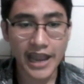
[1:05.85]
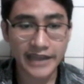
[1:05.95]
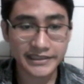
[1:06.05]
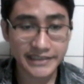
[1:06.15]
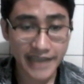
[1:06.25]

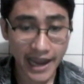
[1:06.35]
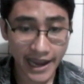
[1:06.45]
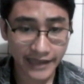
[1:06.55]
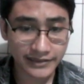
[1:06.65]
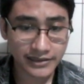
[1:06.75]
At the
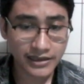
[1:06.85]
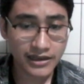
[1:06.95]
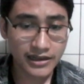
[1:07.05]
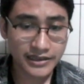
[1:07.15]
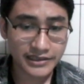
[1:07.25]
end,
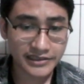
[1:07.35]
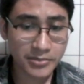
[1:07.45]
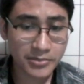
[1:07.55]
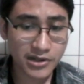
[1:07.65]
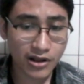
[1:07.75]
the
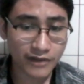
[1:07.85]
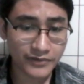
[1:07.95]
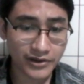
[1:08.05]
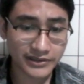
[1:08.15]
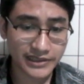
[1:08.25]
table
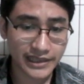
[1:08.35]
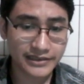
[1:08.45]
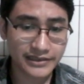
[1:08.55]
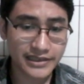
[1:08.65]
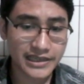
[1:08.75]
of
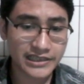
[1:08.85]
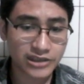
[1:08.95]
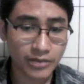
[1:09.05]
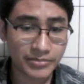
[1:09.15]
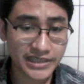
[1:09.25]
content is
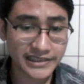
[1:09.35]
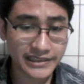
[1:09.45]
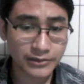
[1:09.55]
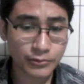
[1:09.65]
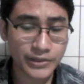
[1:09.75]

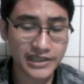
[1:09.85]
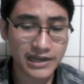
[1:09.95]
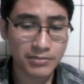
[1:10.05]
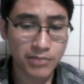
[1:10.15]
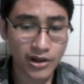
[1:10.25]
completed with
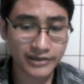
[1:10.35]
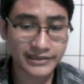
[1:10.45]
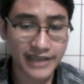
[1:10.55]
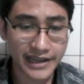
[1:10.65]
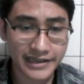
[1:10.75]
a block
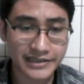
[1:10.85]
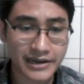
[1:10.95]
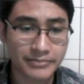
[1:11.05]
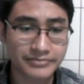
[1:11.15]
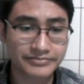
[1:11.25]
diagram,